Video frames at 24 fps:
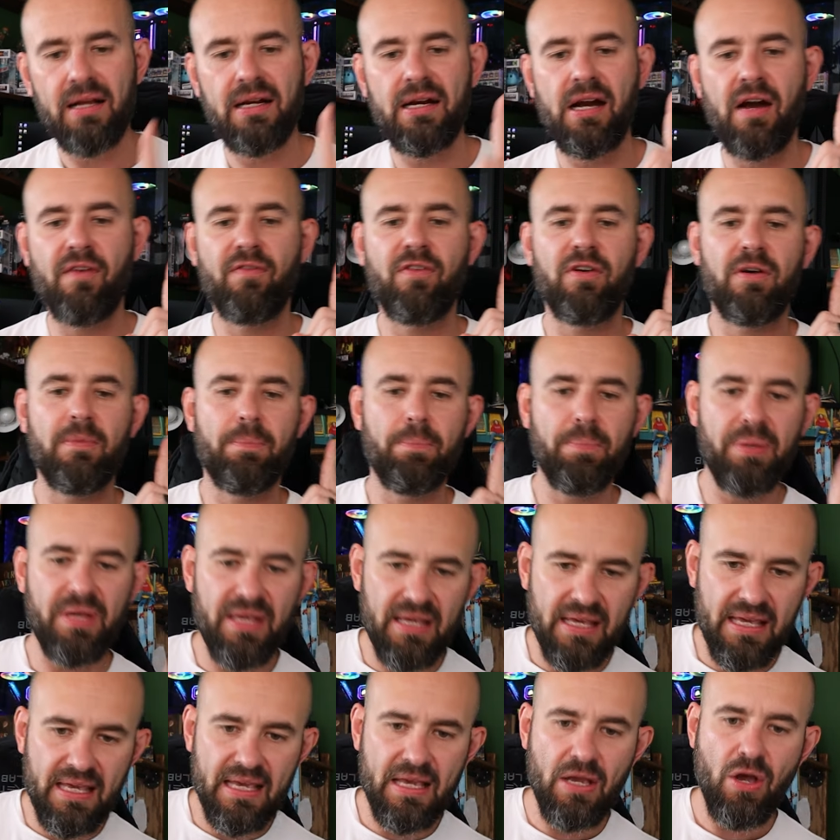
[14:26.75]
cover
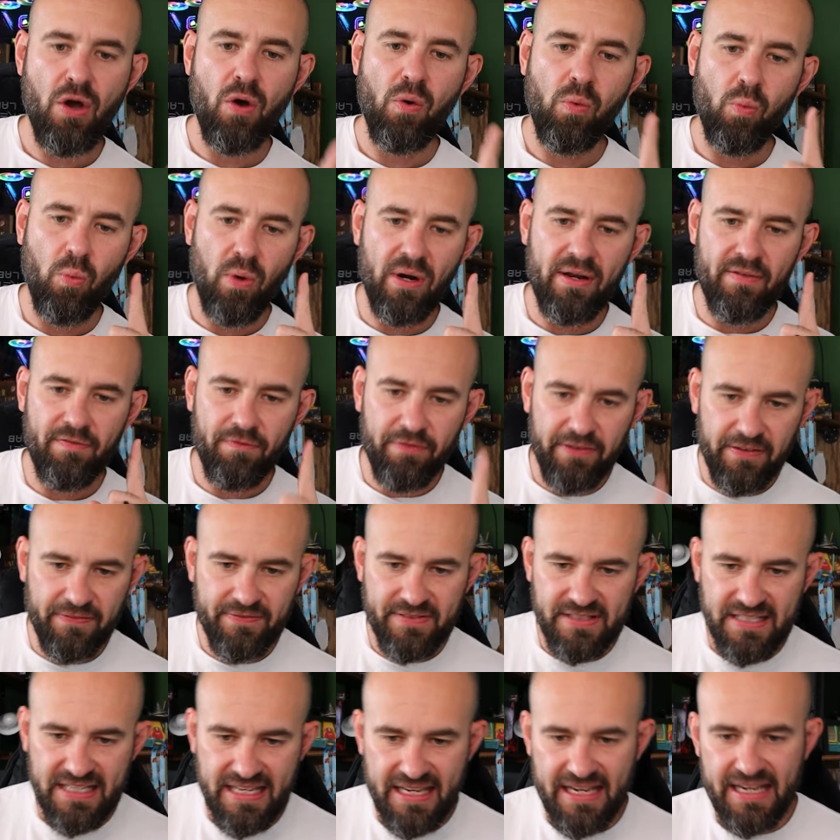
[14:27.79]
P, 1 in
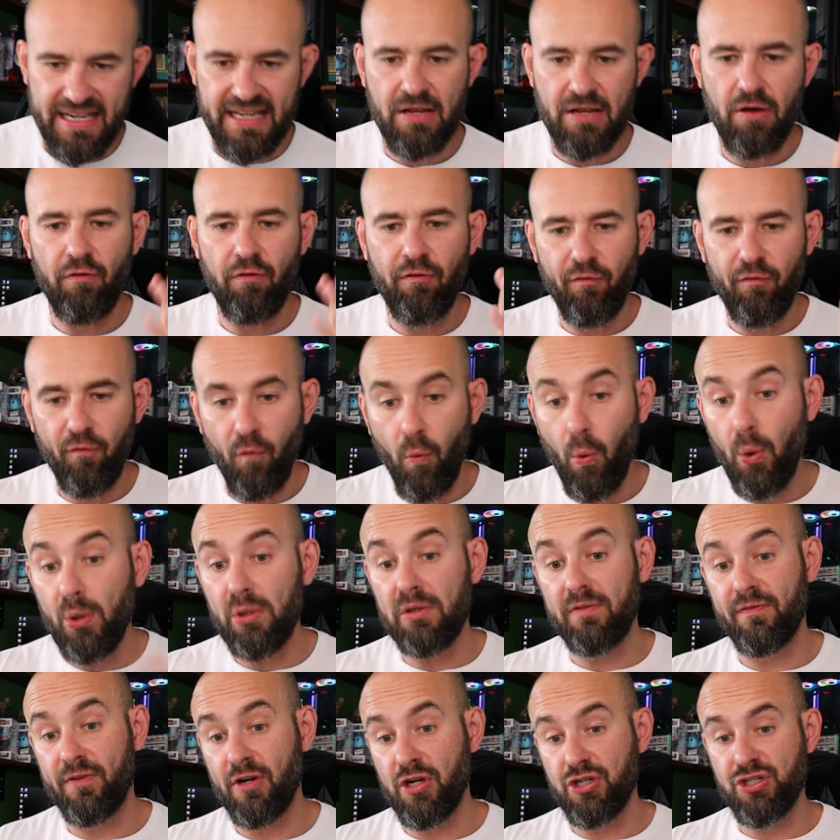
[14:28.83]
15
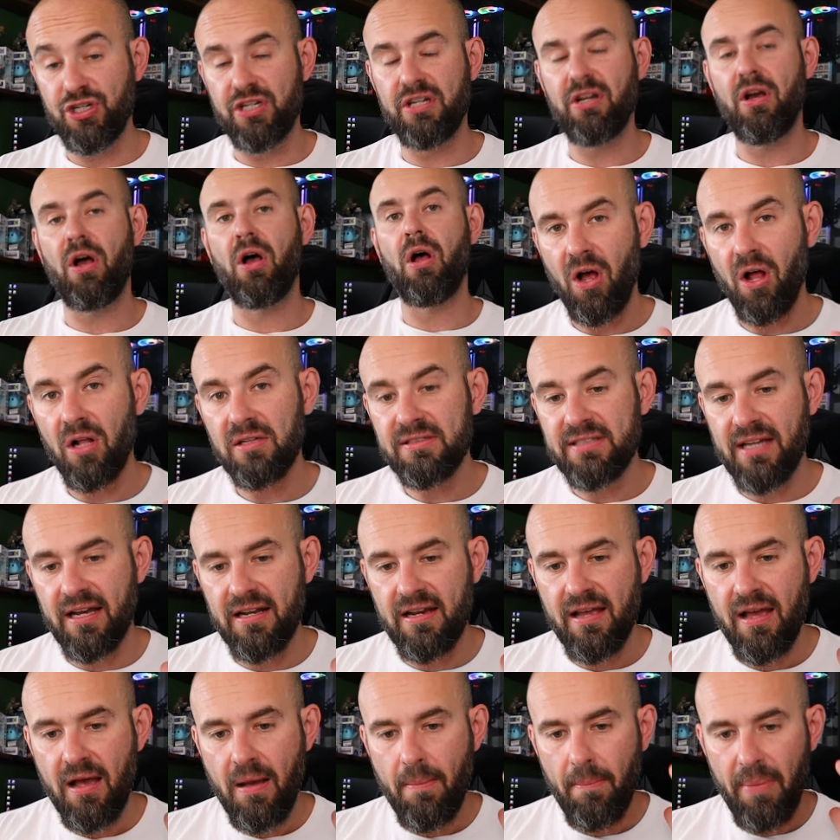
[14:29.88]
foil virgin, all
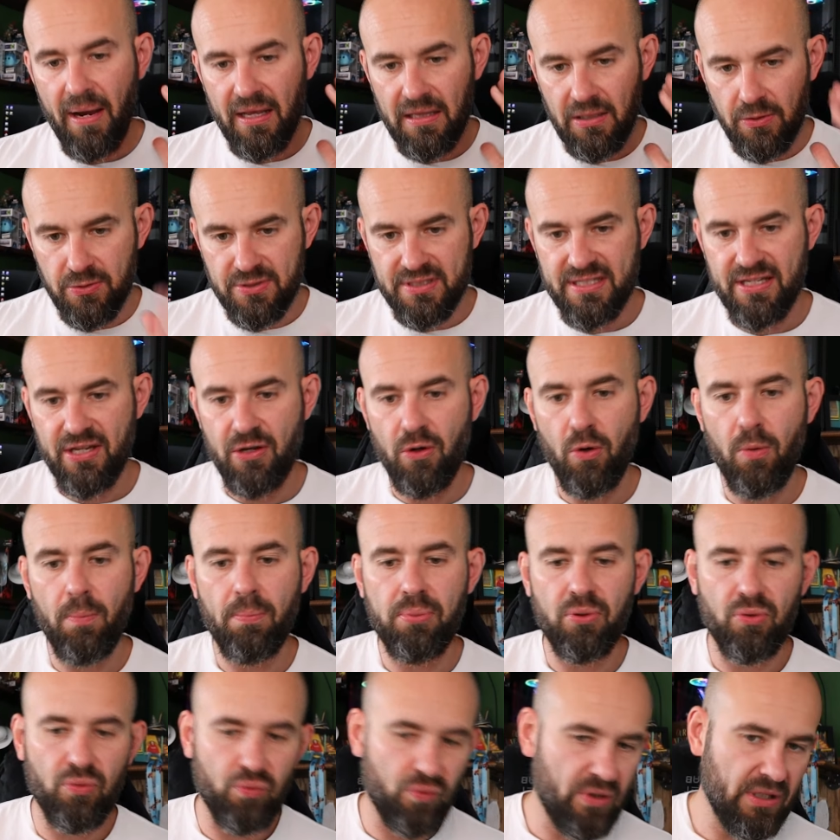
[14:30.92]
done by Lucio
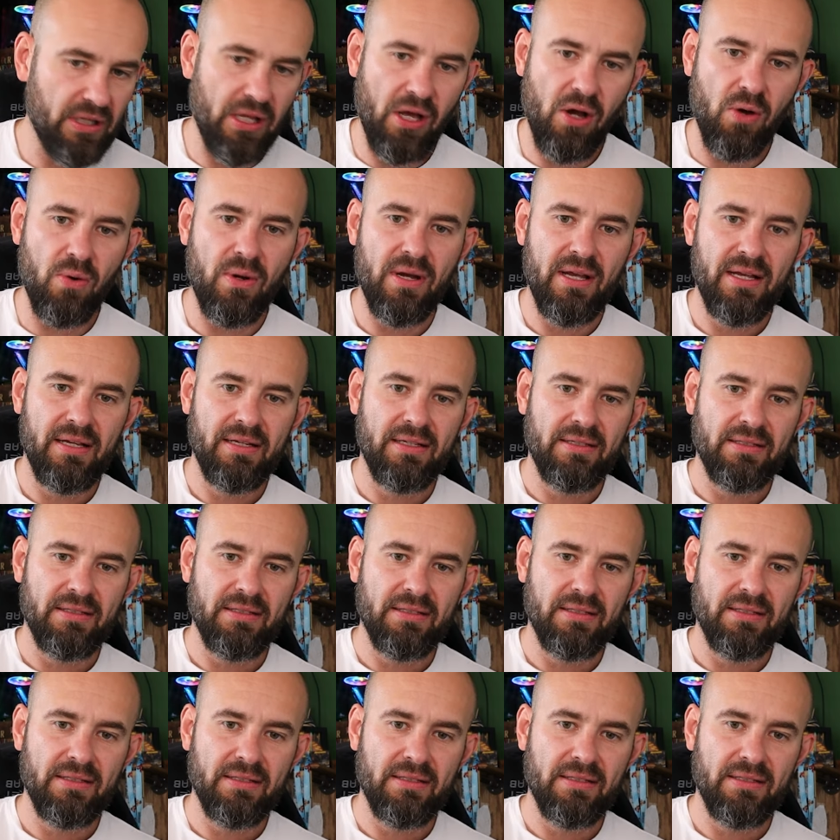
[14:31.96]
Parrillo.